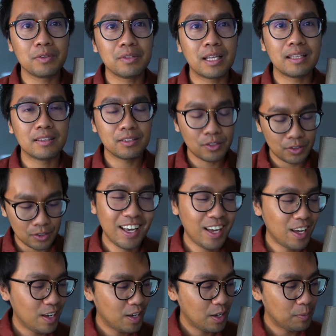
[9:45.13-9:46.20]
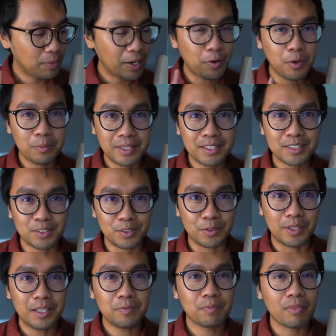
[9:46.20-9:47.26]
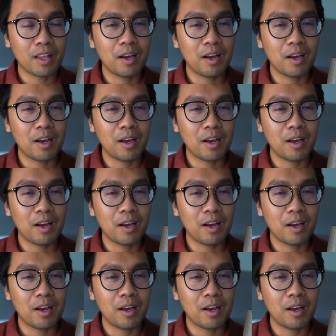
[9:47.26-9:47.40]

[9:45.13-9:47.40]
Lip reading: then by all means do it.